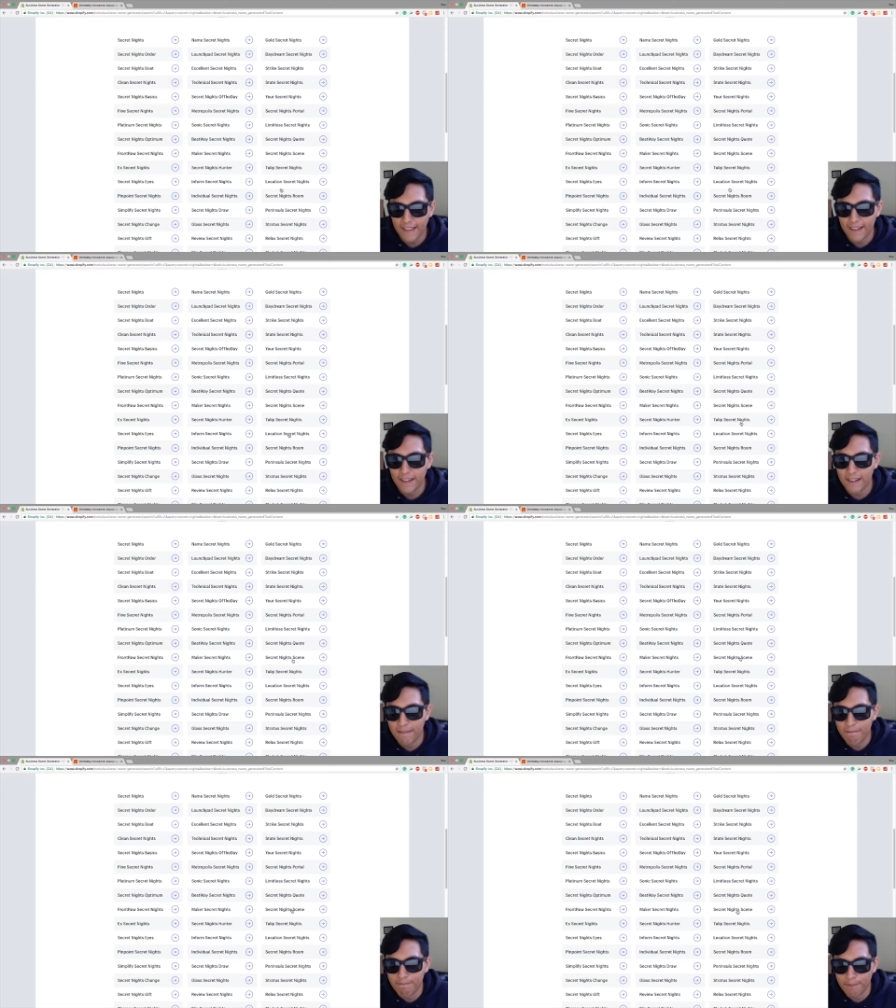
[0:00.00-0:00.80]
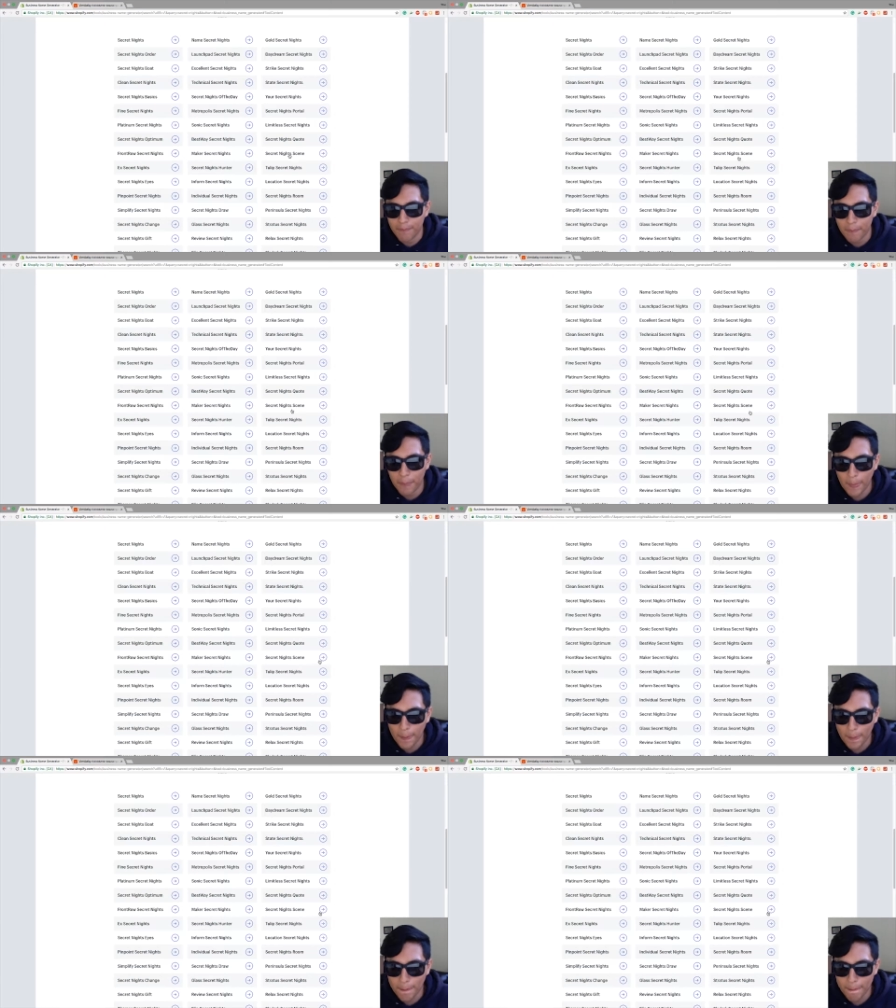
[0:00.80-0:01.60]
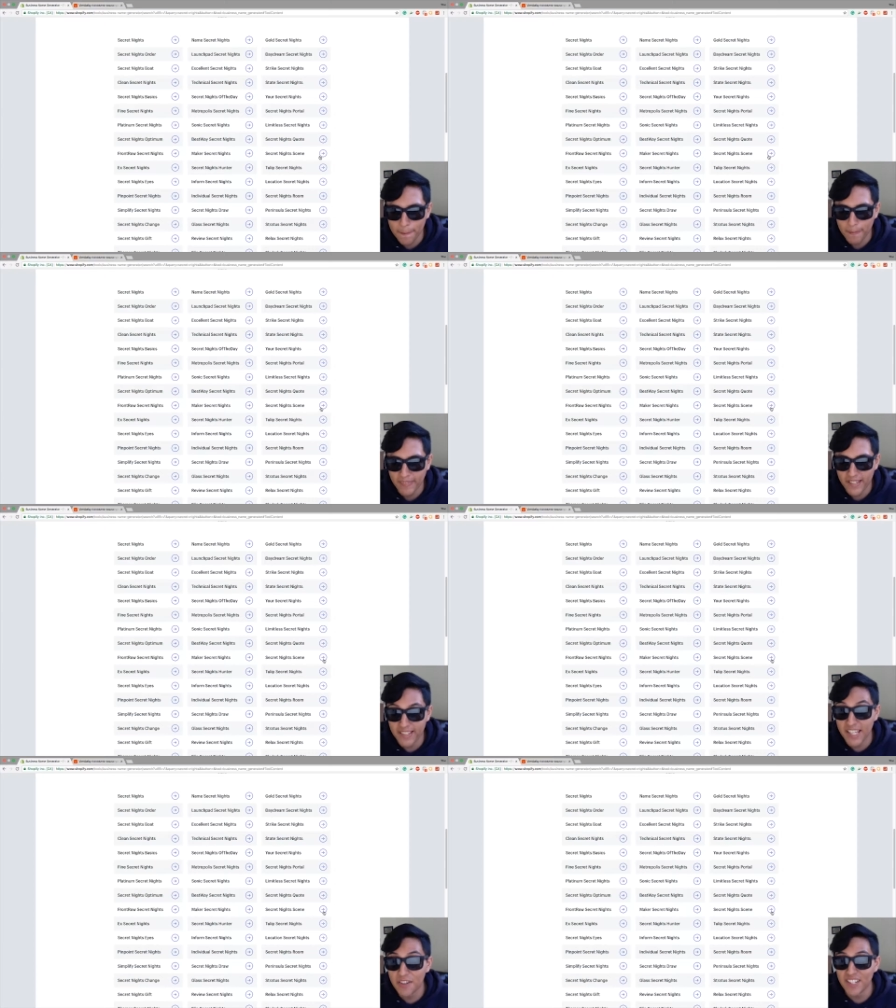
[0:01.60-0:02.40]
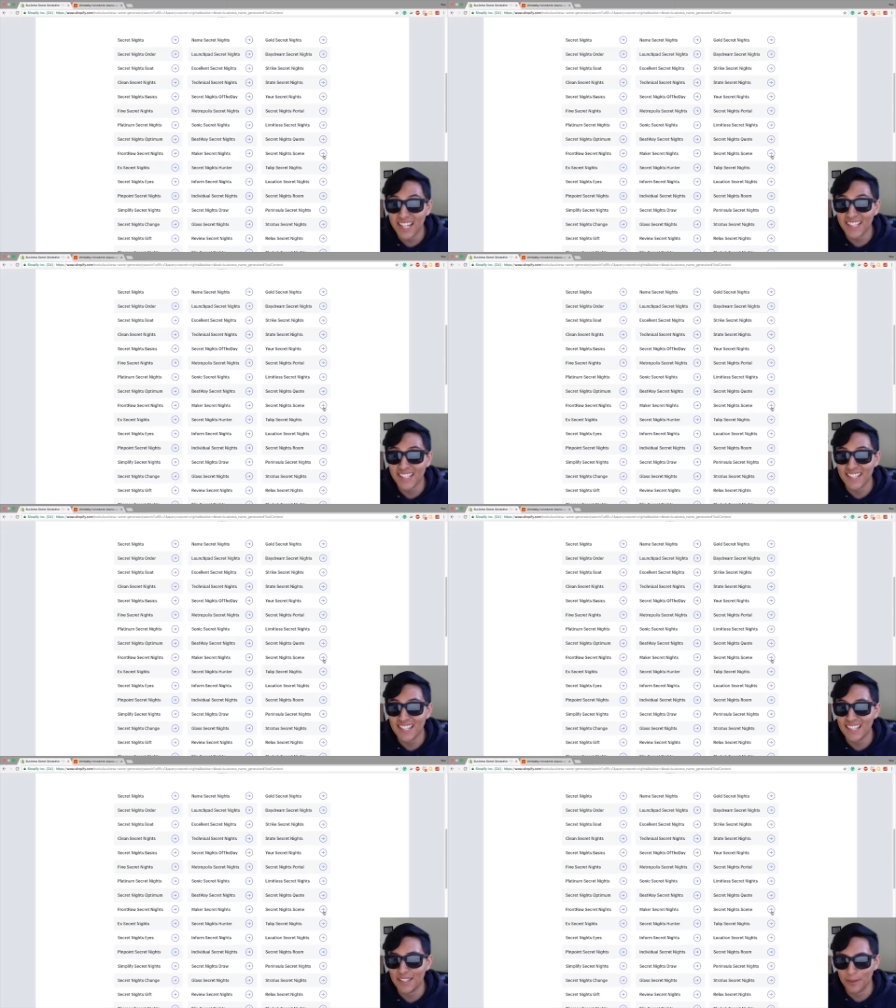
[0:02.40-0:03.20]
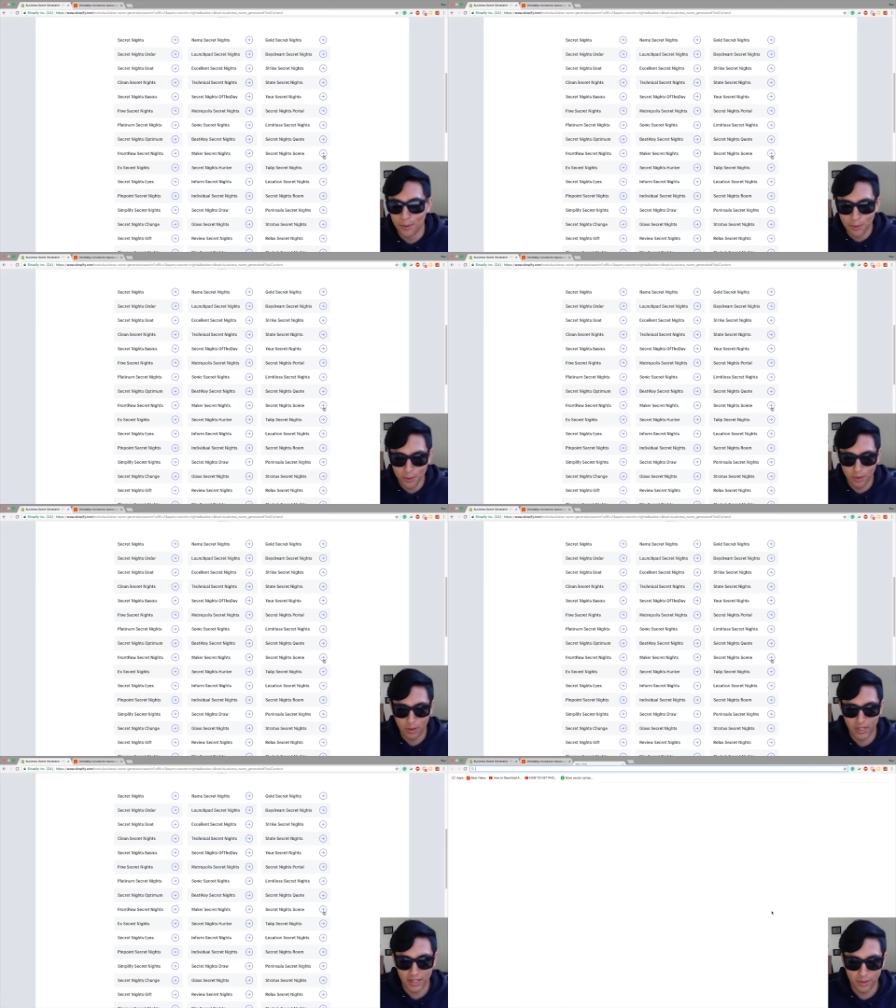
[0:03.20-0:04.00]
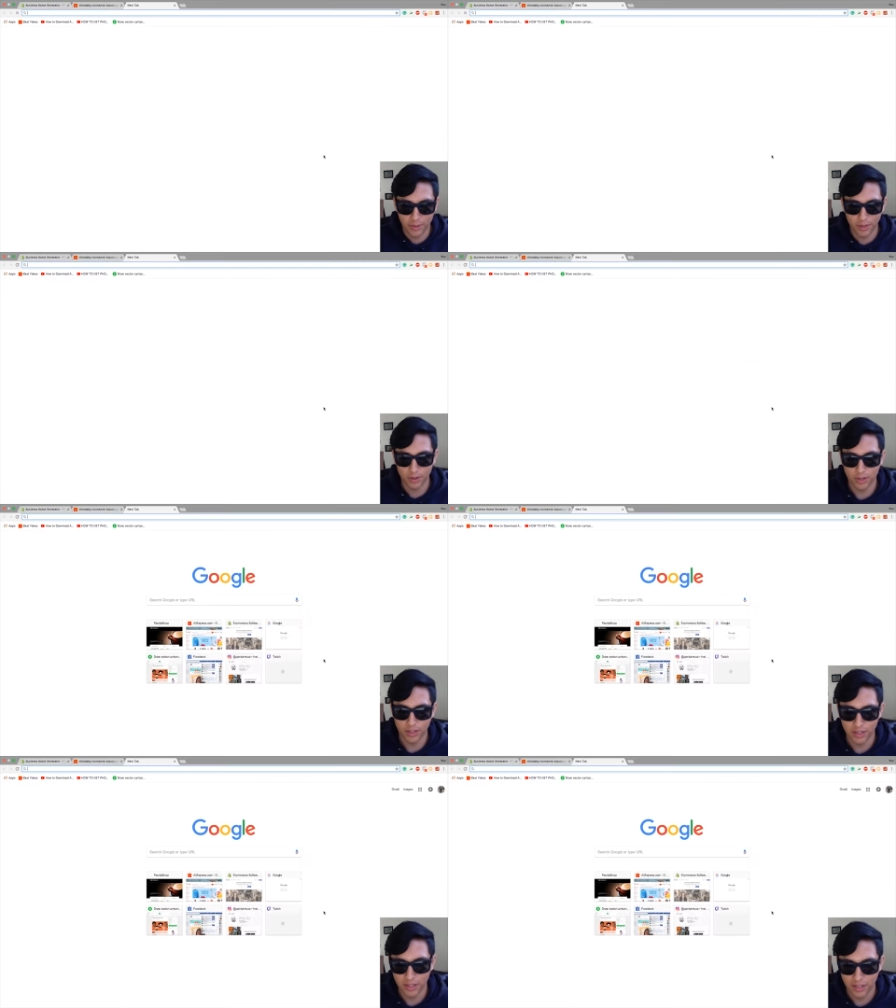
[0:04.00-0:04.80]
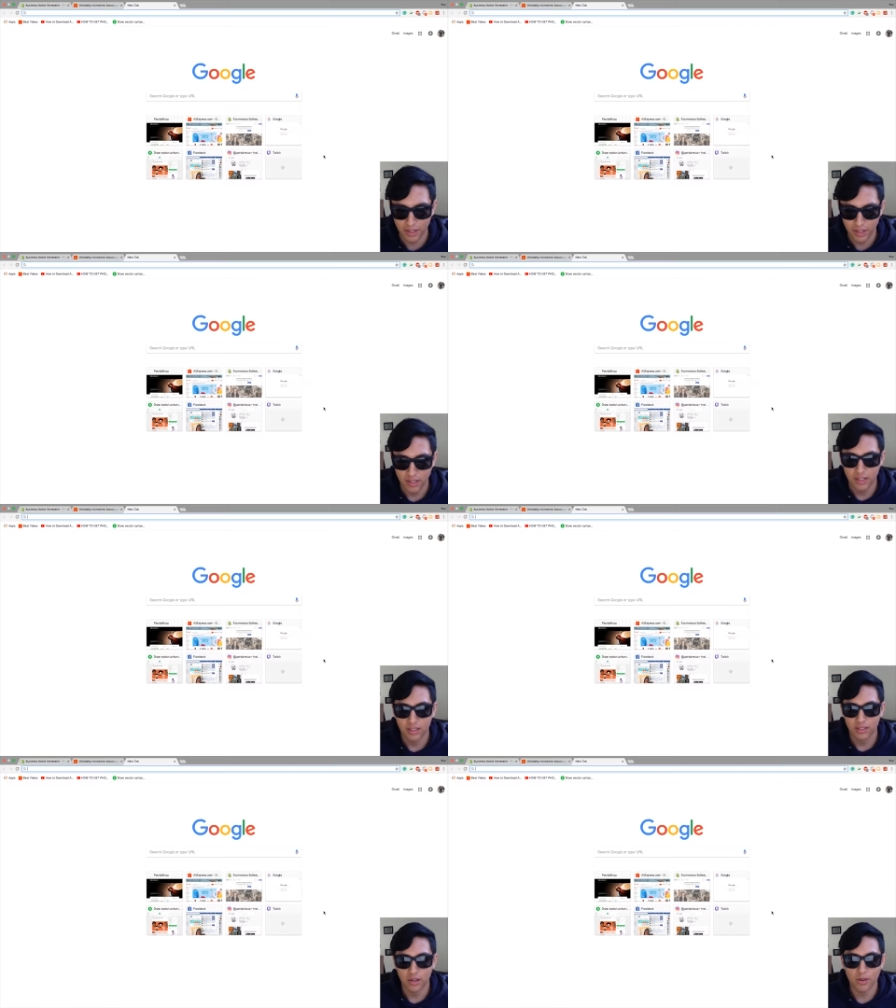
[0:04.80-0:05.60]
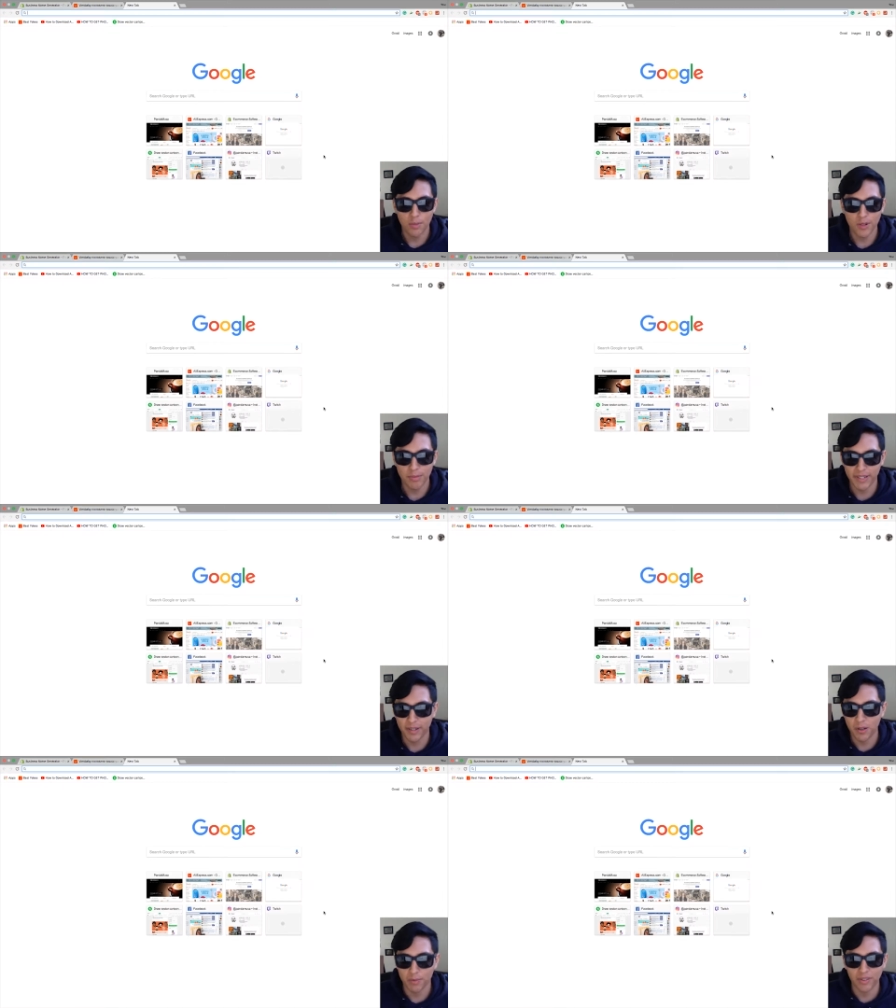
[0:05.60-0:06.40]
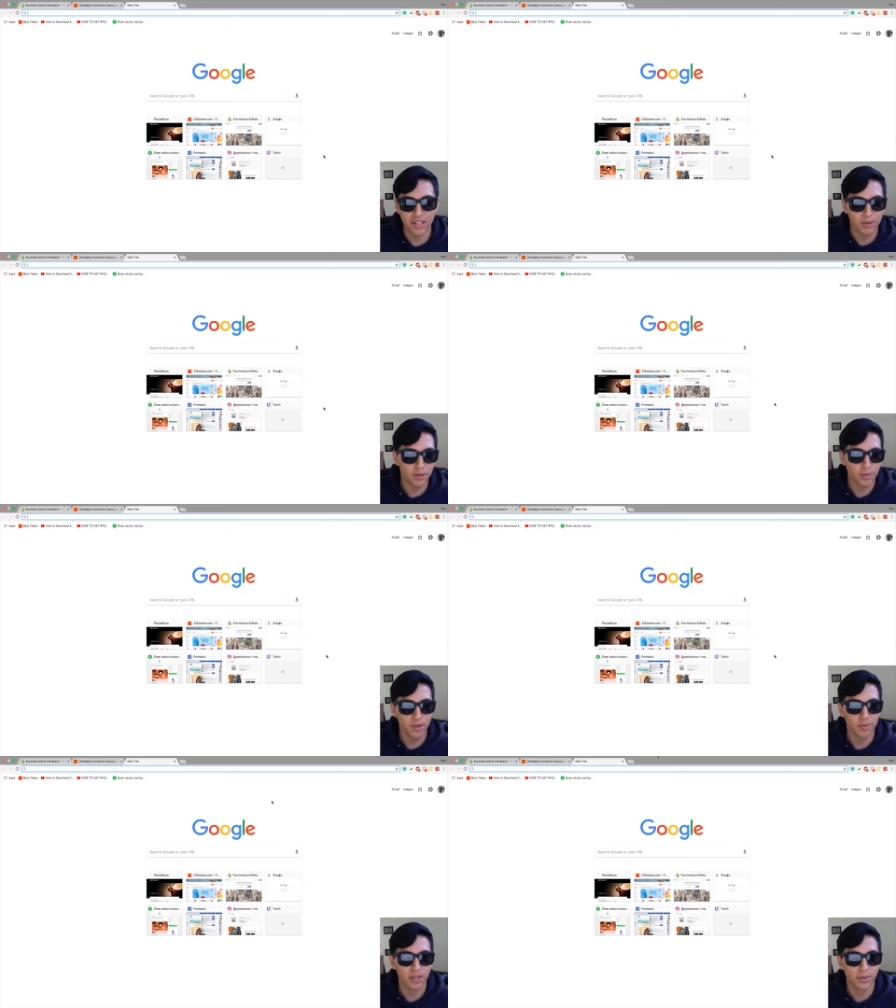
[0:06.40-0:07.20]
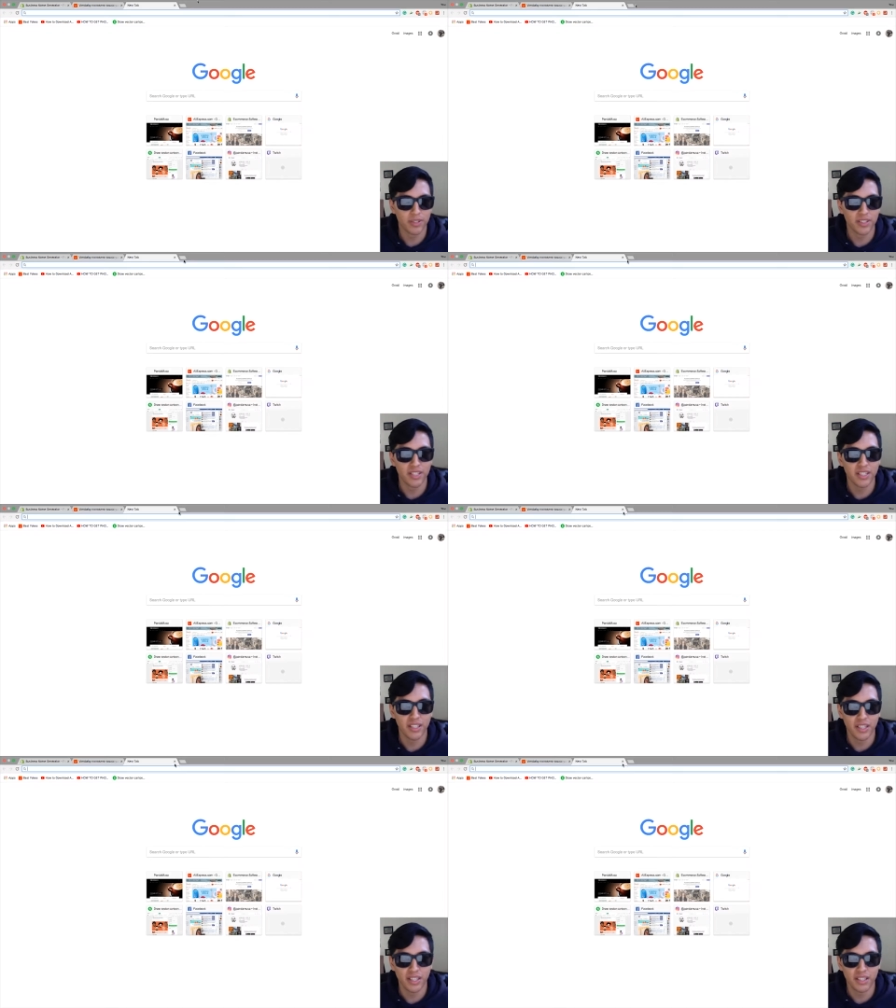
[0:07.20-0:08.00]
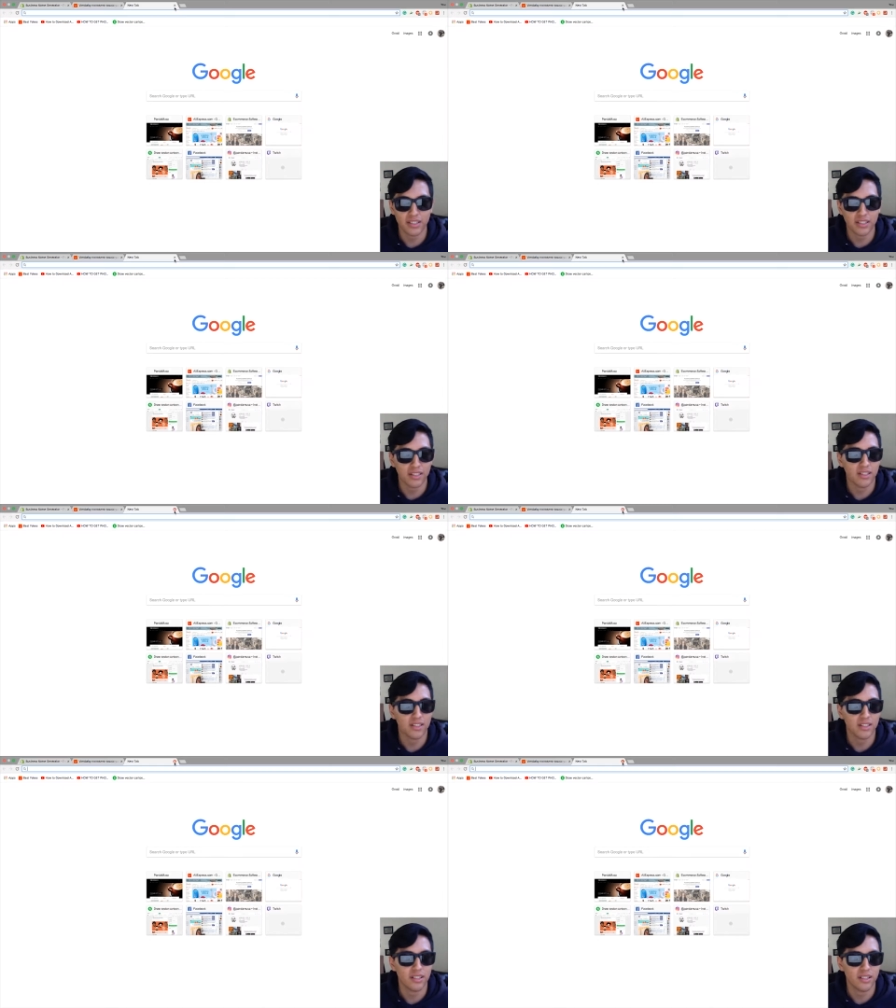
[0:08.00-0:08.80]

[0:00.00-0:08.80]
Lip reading: now. Secret Night Scene. Ooh, okay, so we go on. So I would open up my notes, but you guys won't be able to see that since